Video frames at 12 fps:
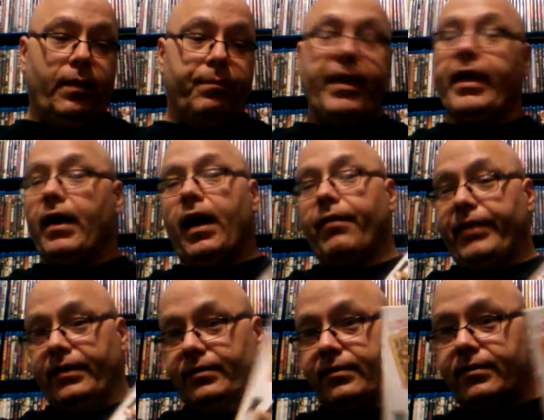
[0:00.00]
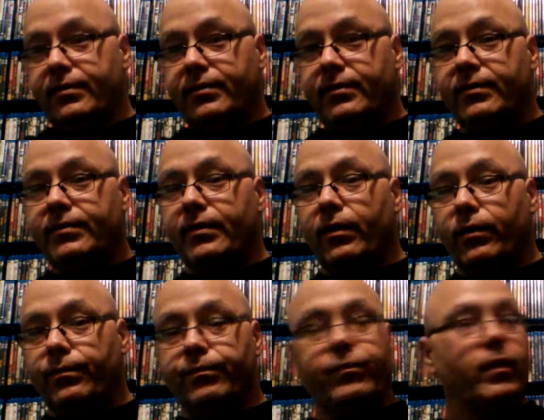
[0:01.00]
being obvious. So,
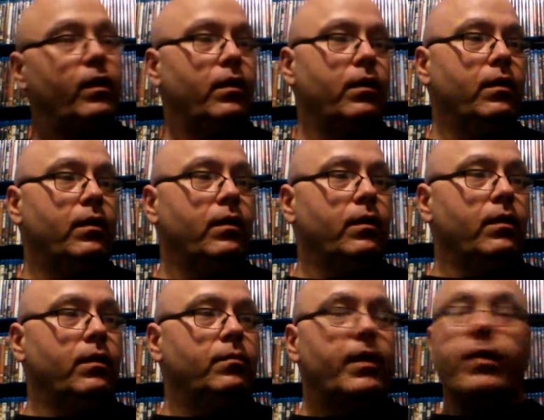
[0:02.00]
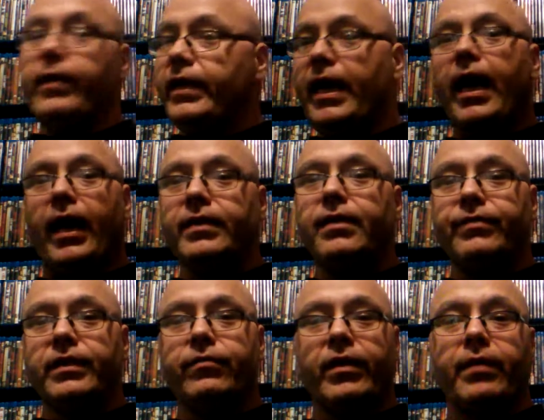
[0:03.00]
anyway, yeah, I
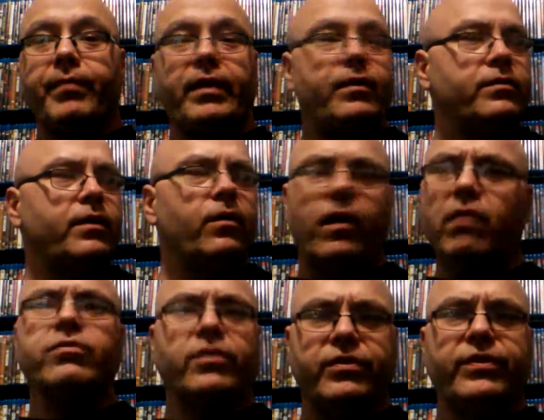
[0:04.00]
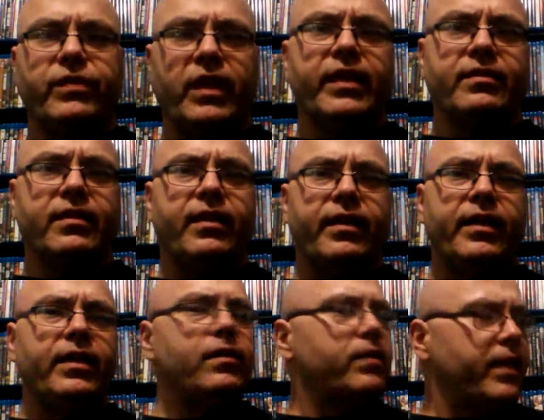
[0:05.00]
definitely recommend this. Also, too, like I say,
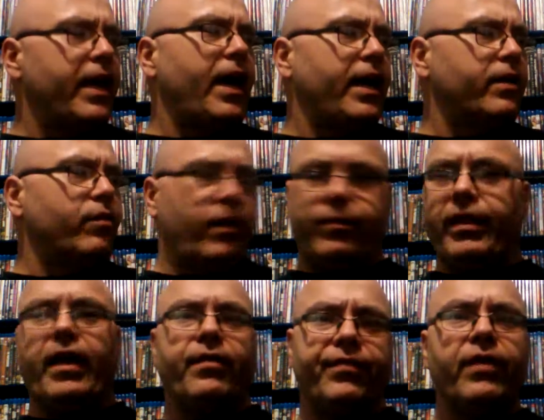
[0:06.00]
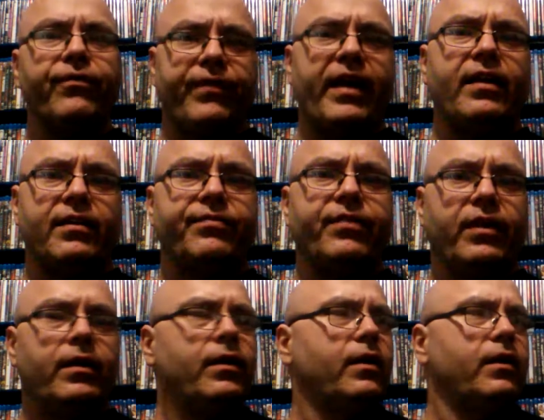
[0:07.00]
yeah, I agree with that. If you're a fan of
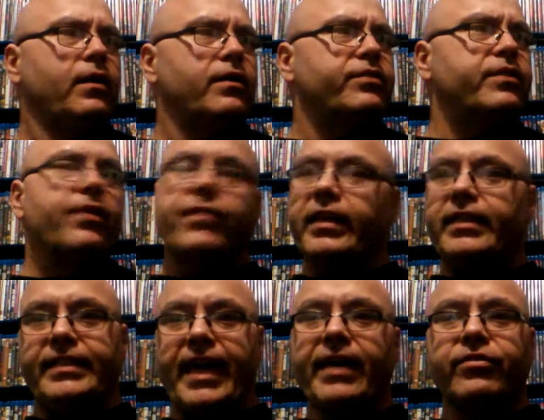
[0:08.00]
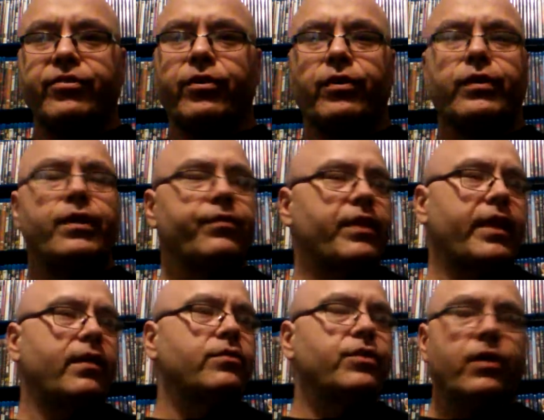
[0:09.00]
stuff like Dexter and everything
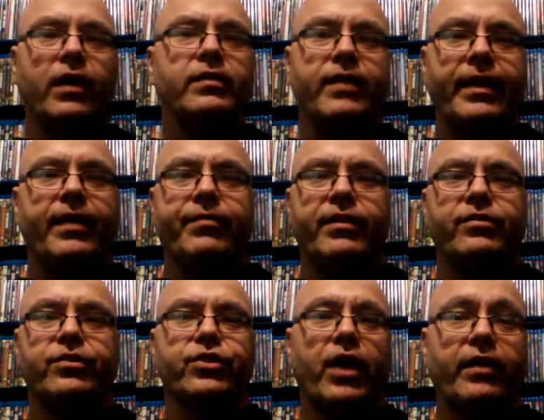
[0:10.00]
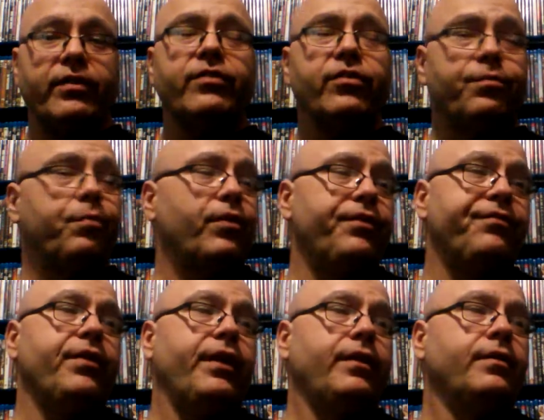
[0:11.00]
else, I'd say give this a shot. This is pretty
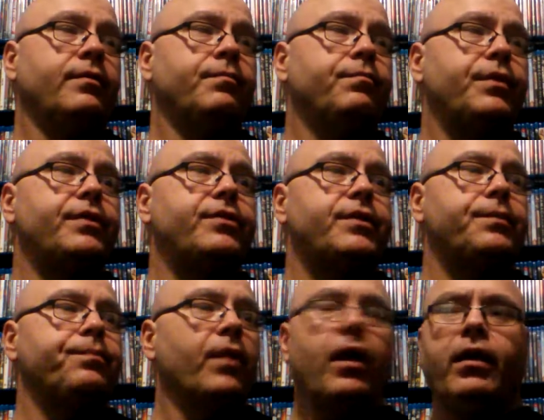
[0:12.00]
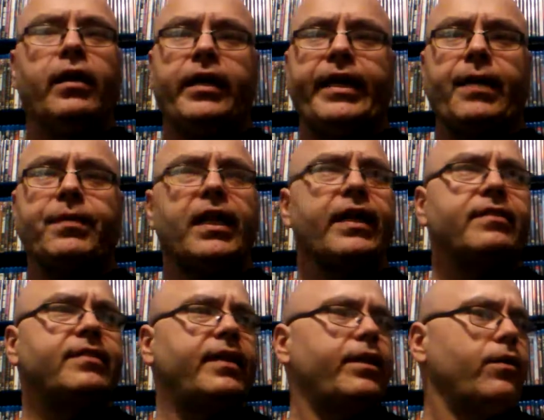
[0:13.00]
fun. But, yeah, but like I
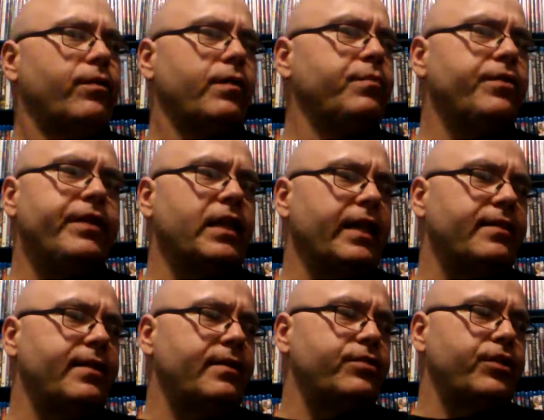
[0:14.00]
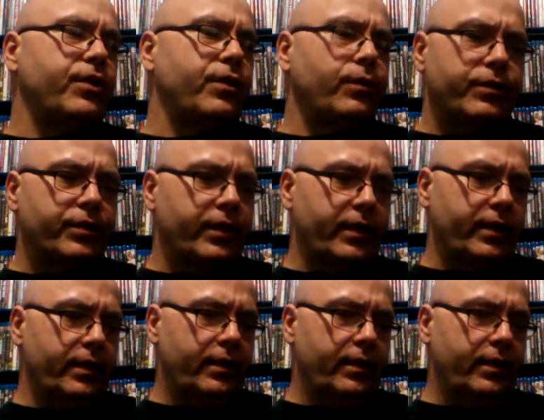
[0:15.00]
said, a movie like this, it's like,